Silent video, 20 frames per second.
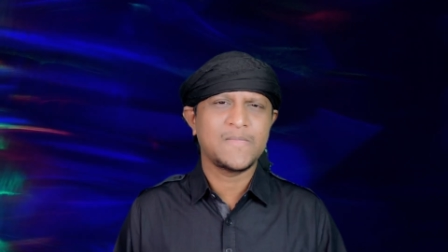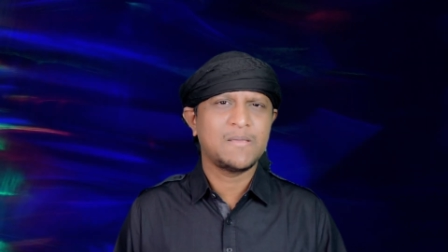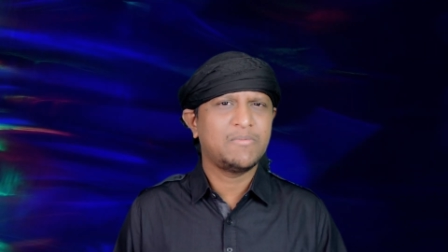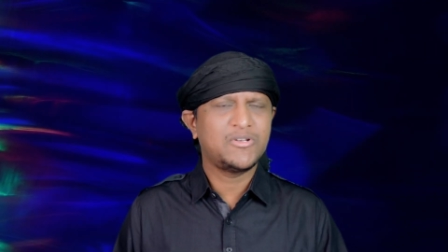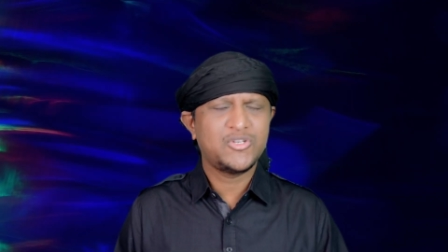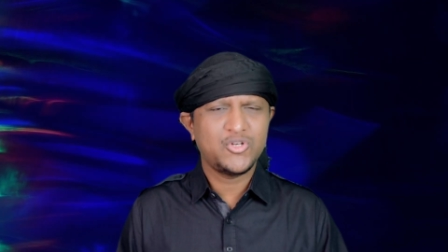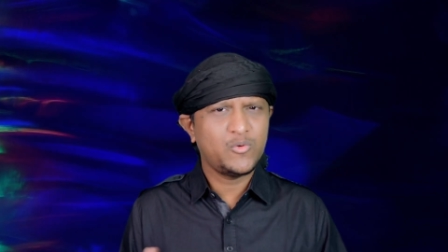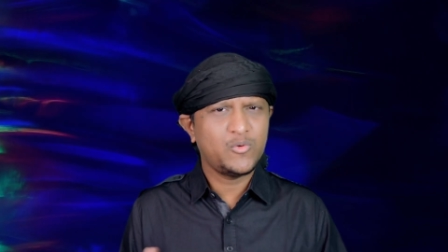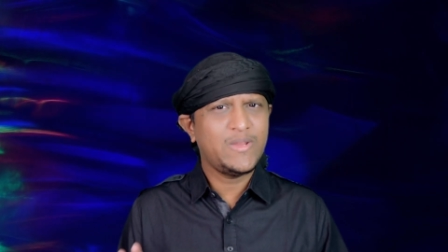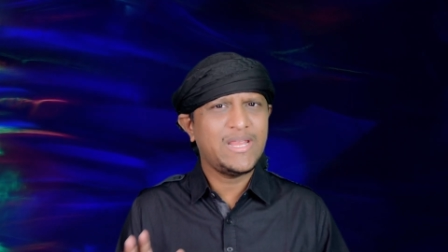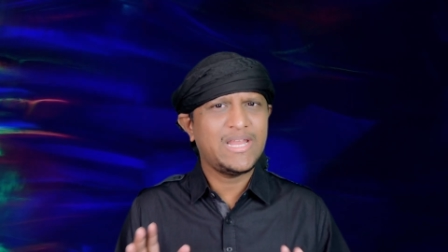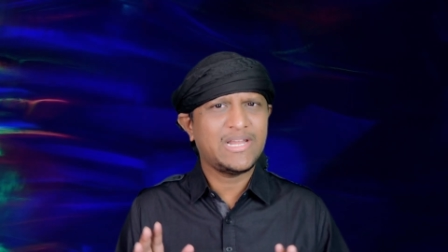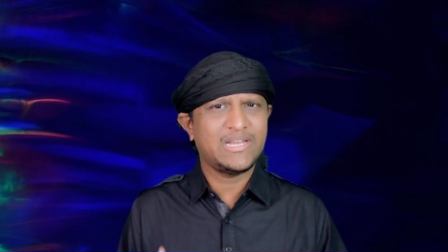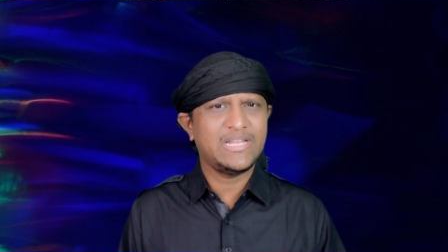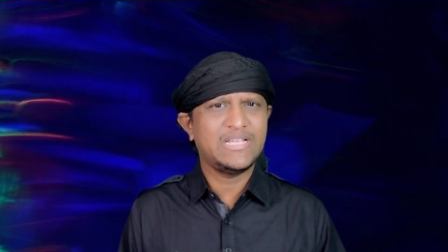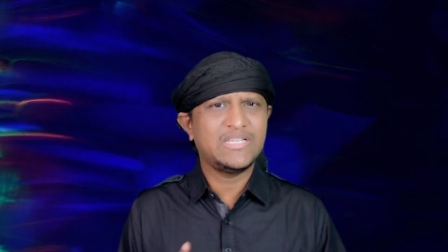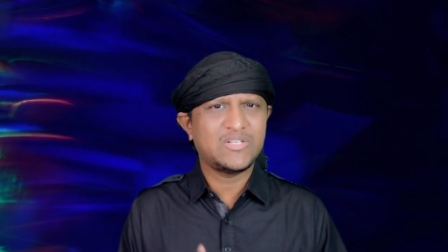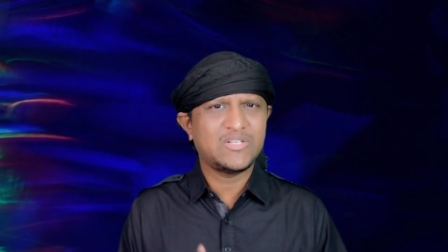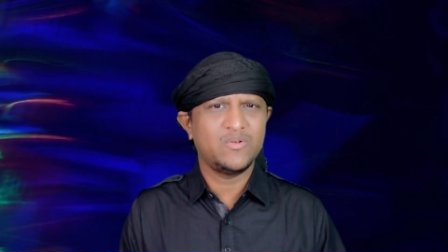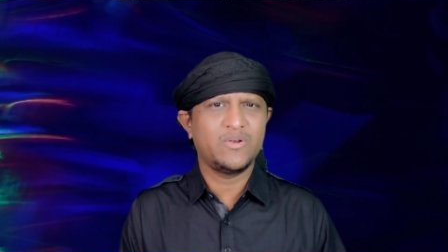But should we at
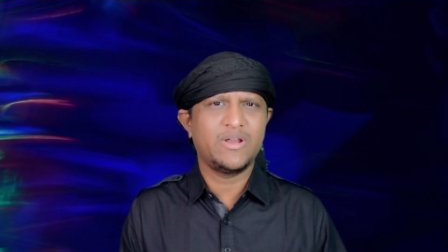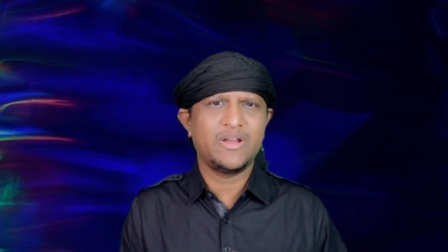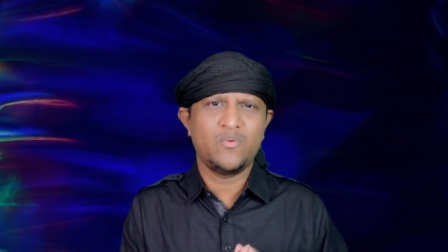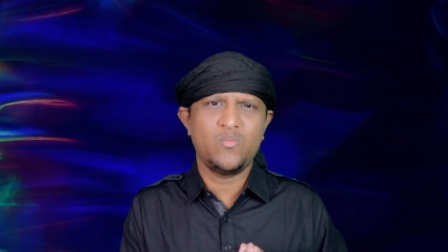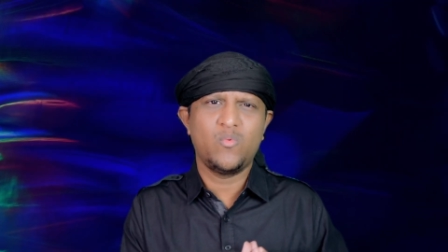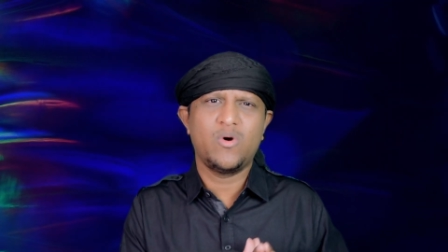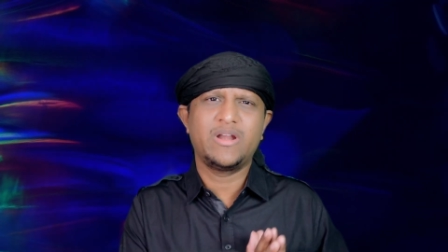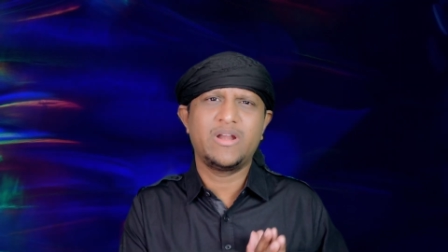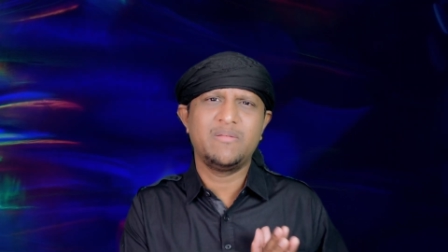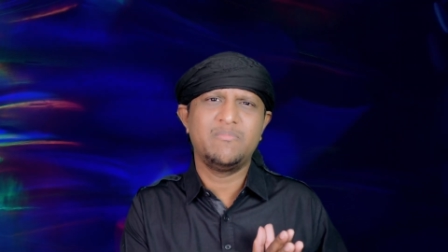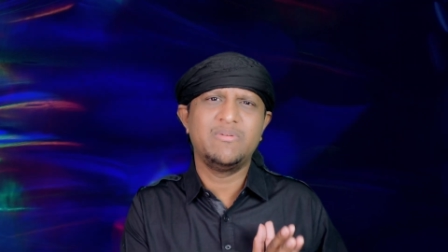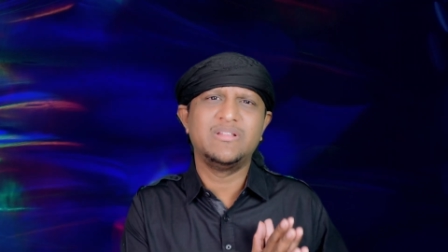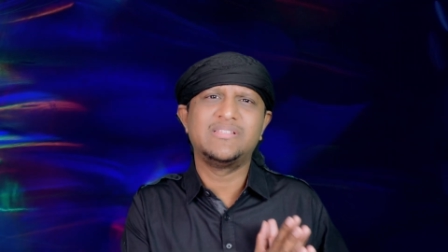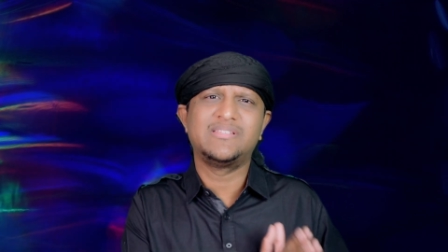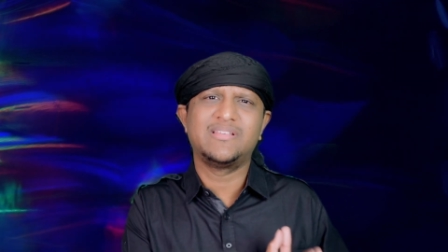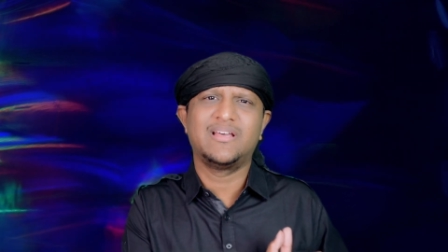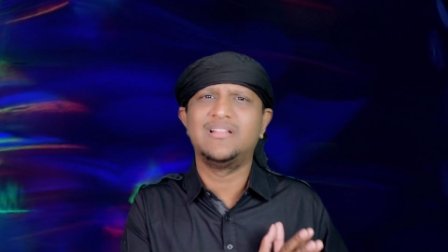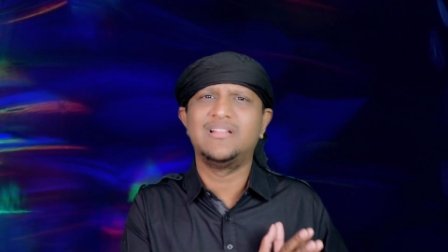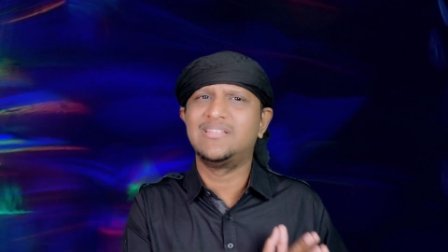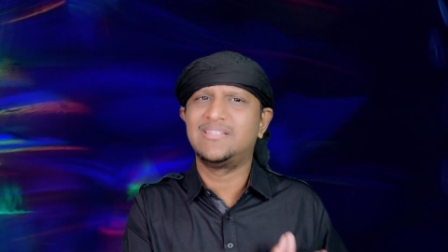least look at what Ibn
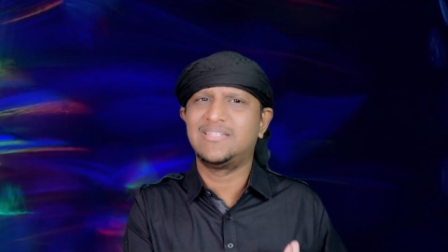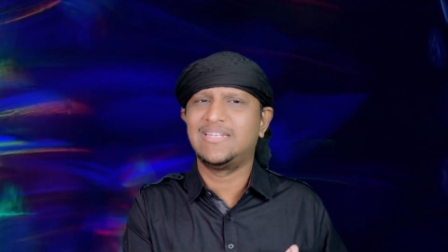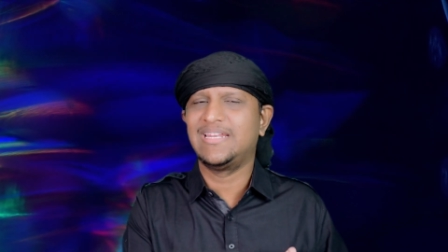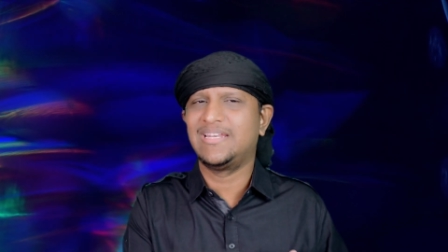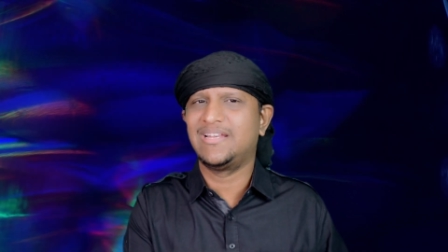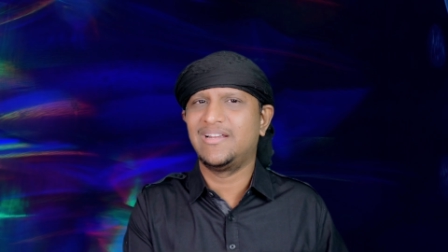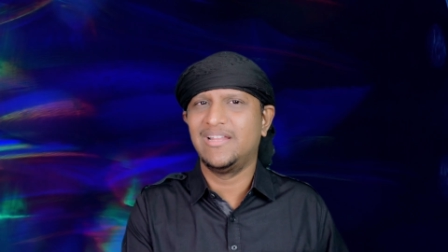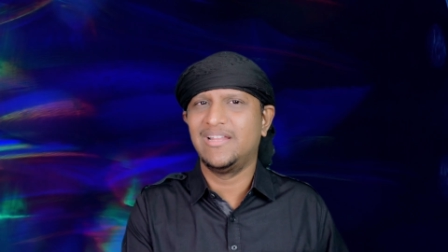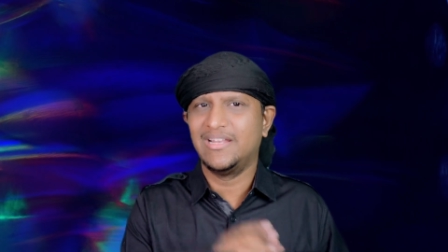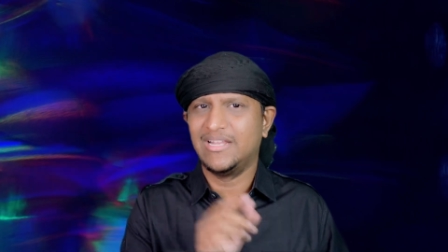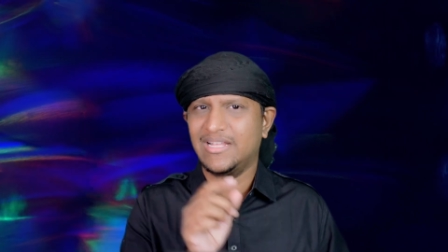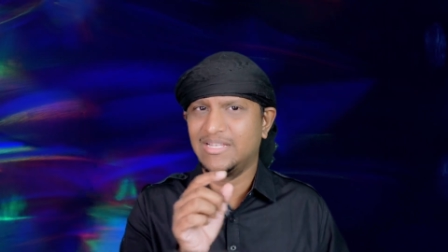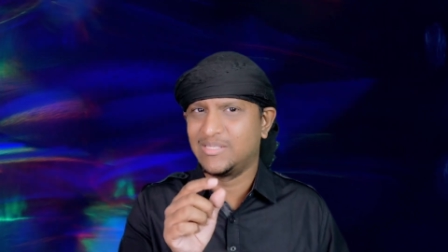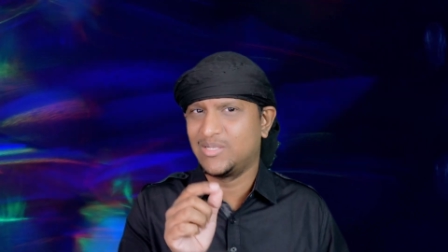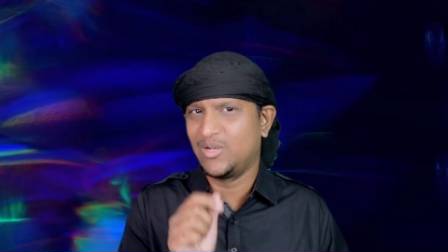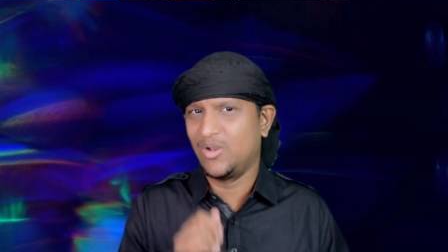Sahal stated in his